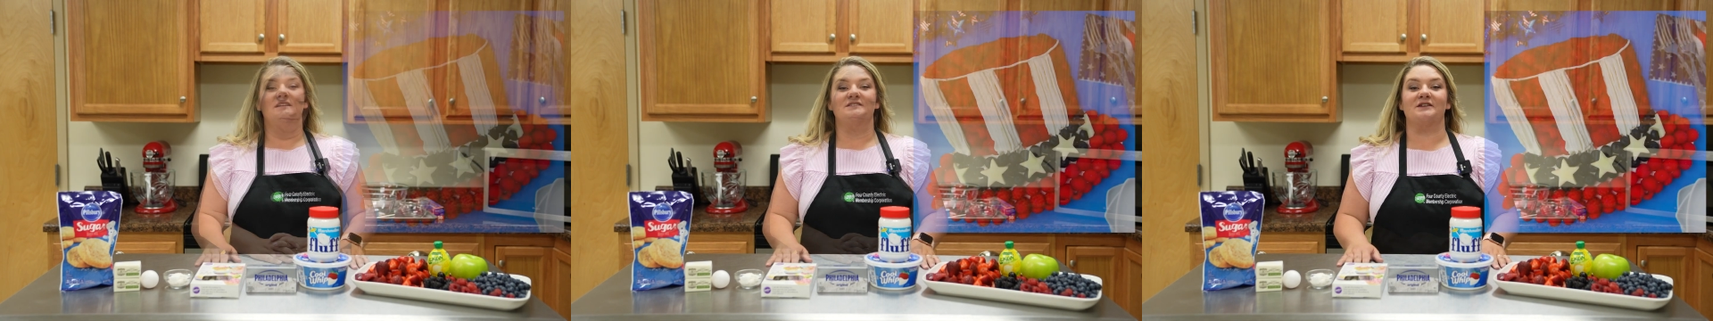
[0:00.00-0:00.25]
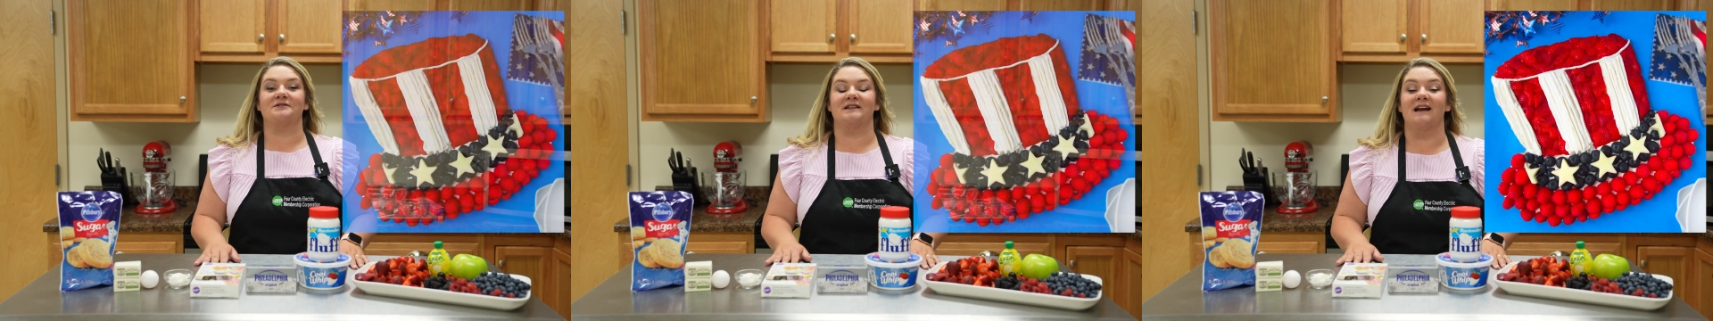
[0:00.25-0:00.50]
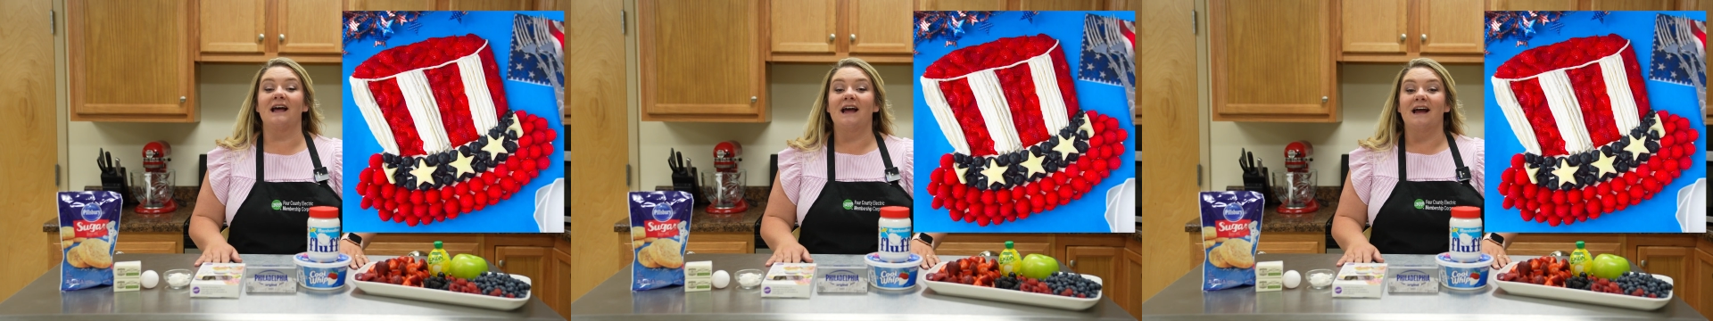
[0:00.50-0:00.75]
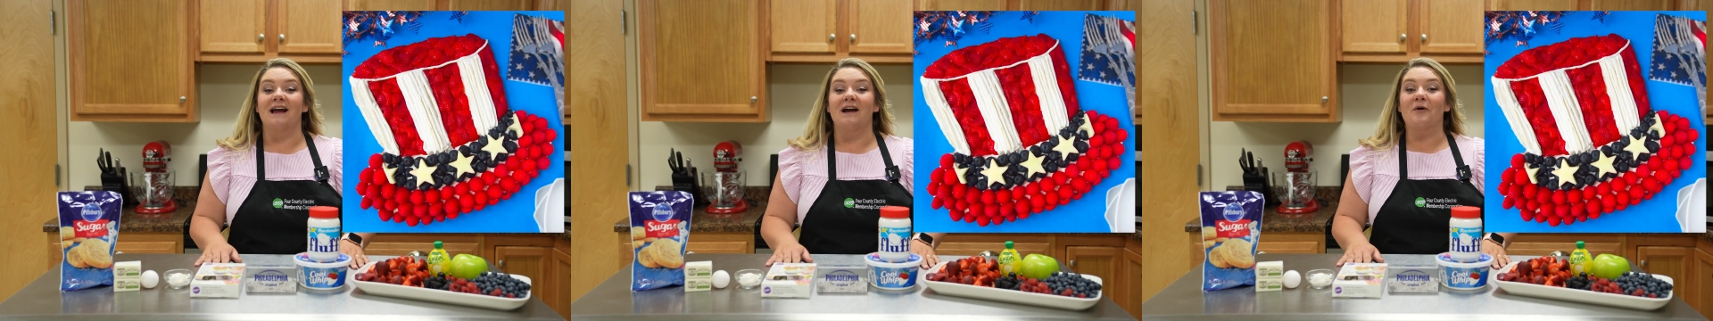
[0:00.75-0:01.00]
So
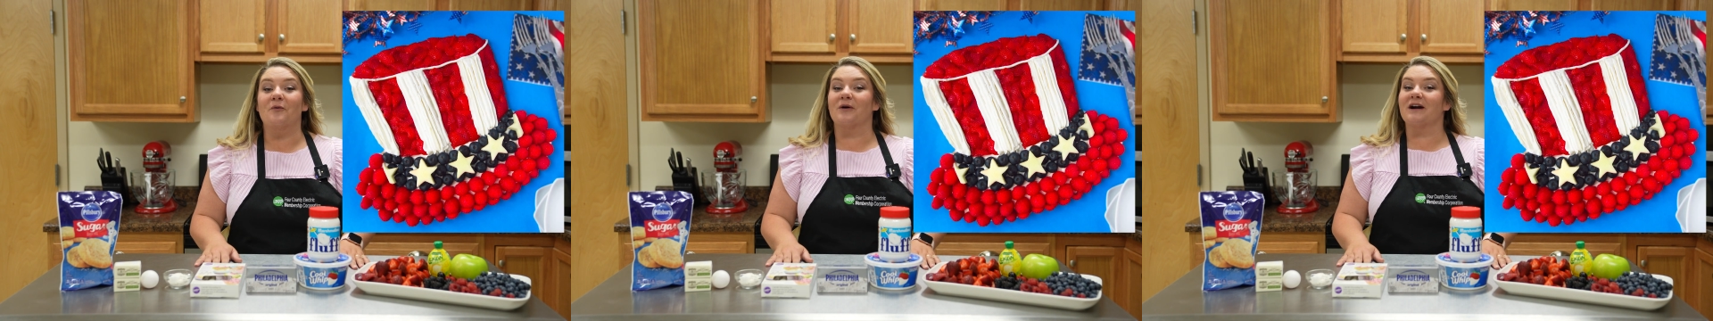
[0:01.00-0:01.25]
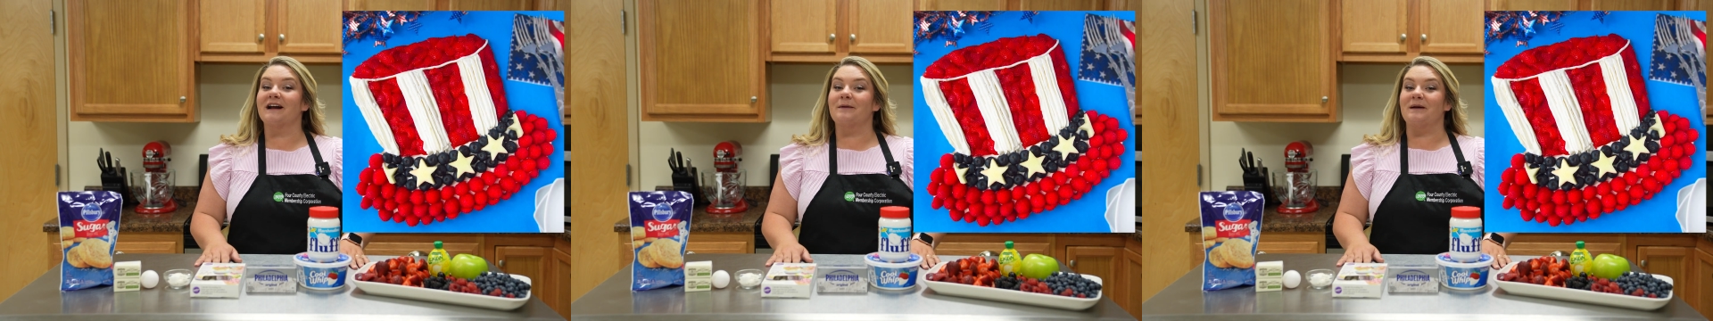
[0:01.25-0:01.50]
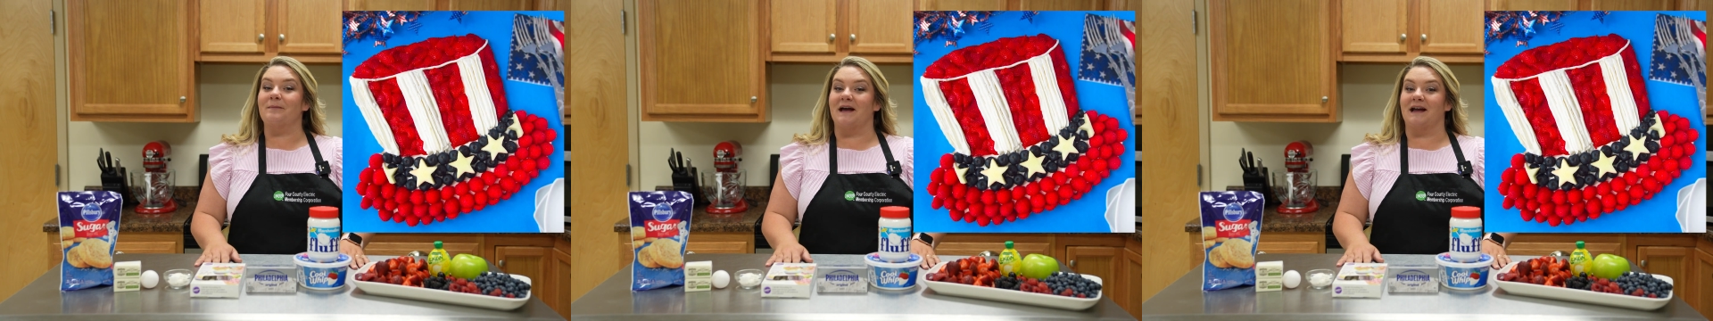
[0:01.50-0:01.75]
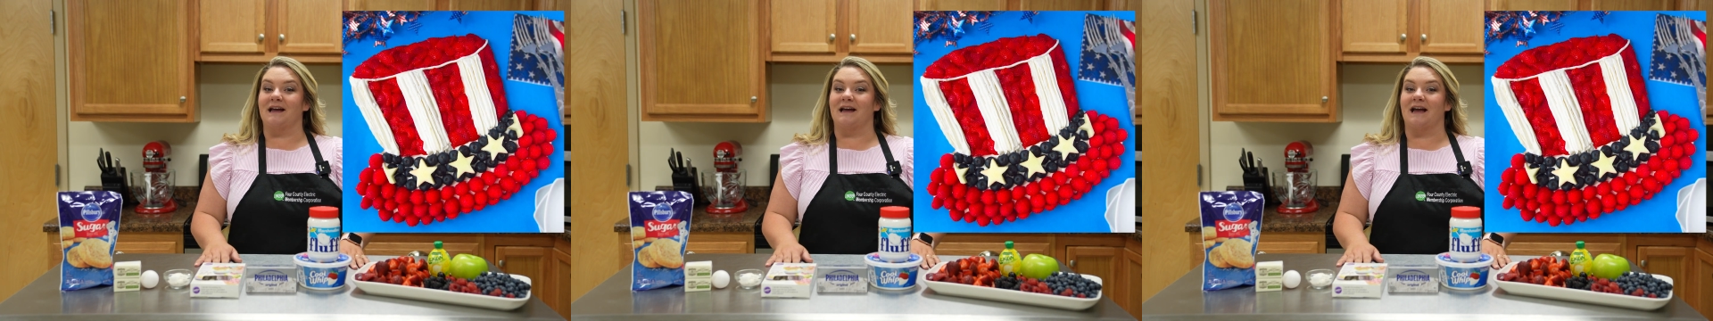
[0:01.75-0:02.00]
today we're gonna be
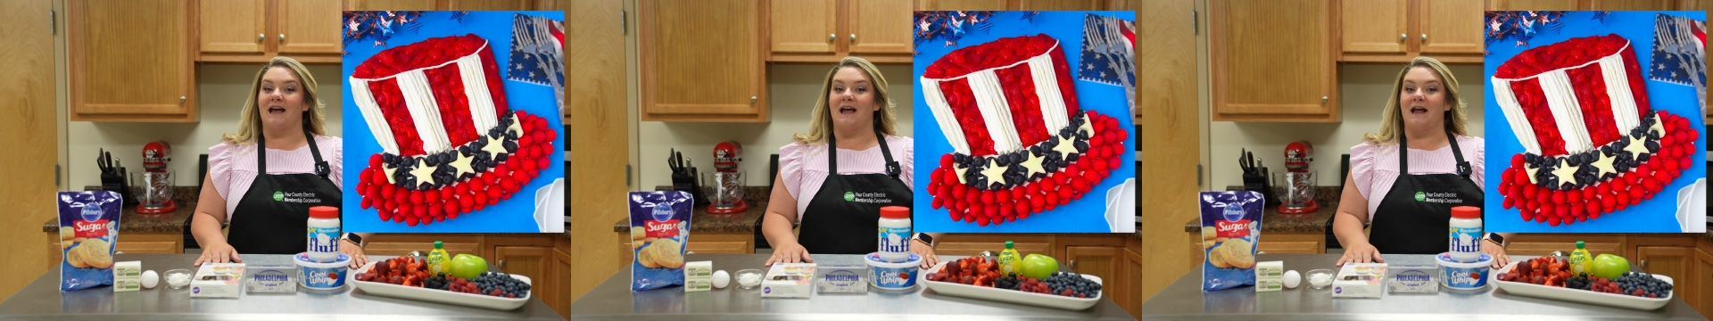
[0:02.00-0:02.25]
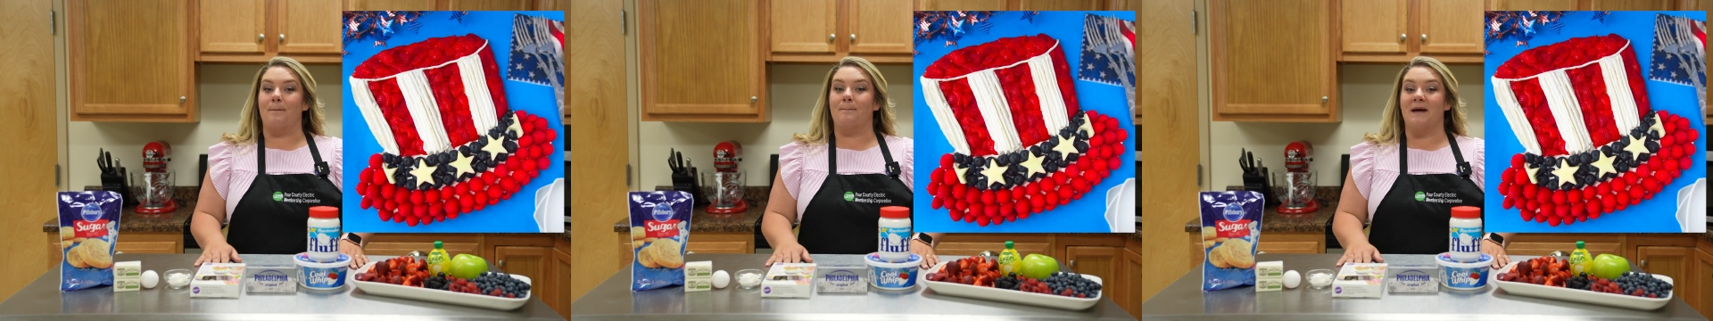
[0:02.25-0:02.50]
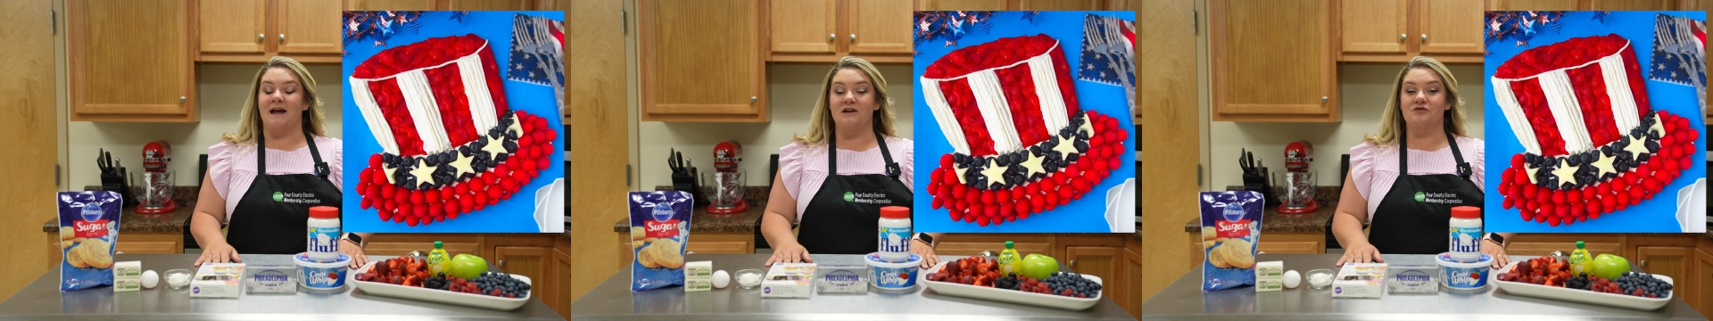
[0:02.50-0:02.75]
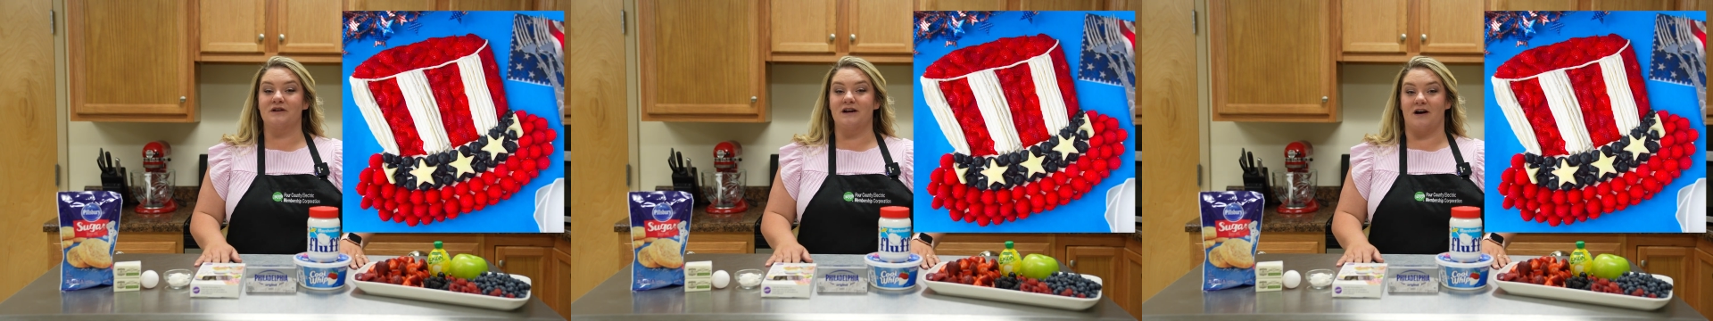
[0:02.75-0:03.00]
making a
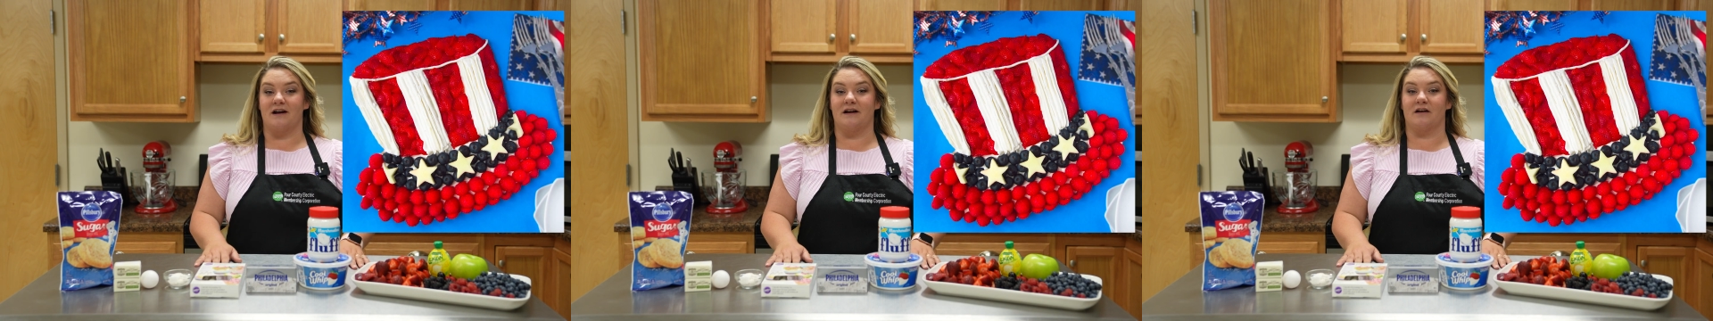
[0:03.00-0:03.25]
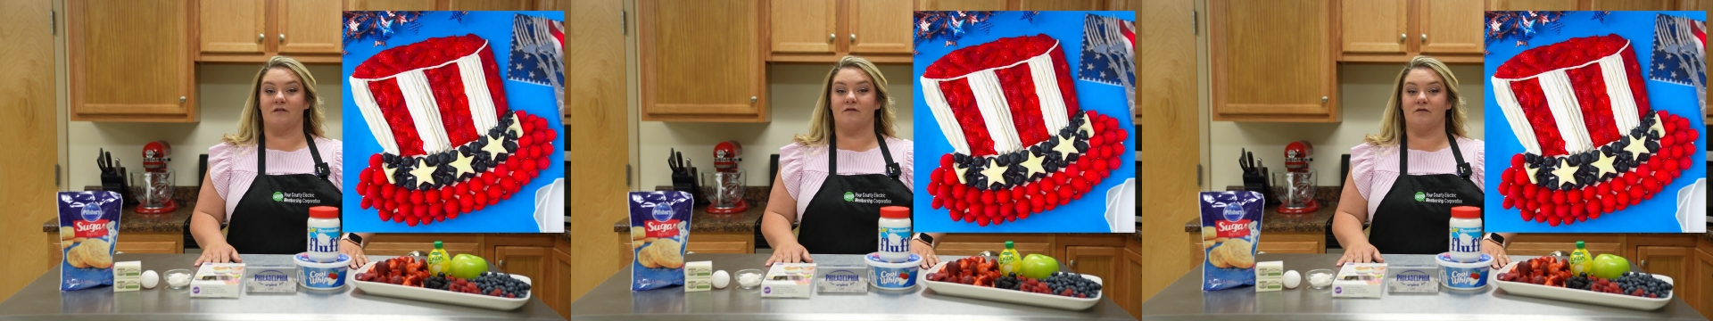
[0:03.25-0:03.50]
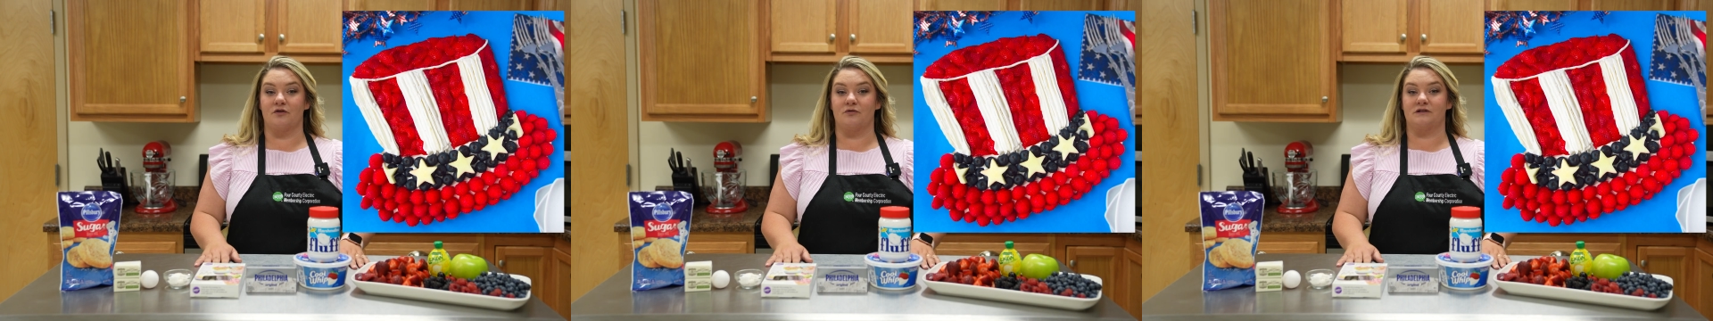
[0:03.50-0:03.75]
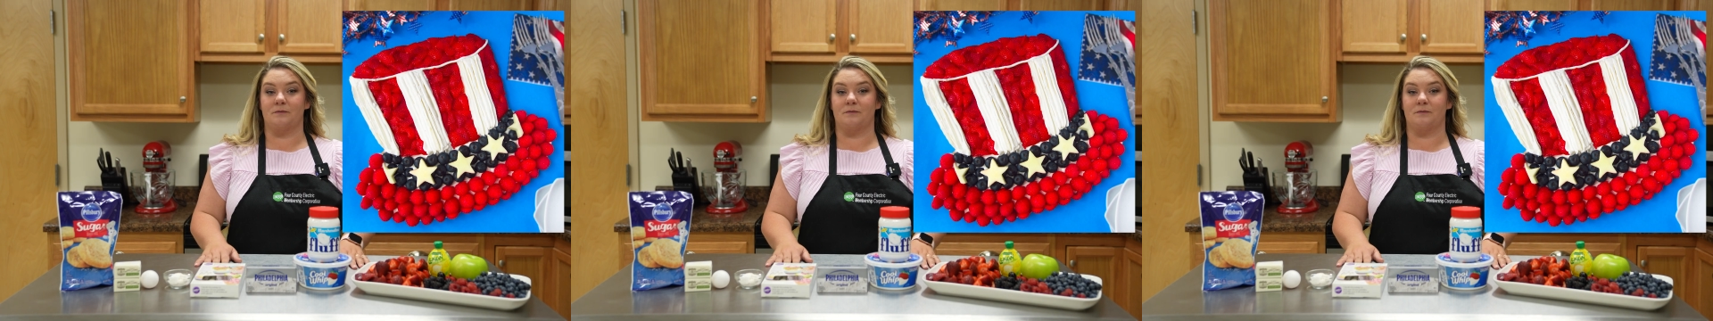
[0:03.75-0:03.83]
patriotic fruit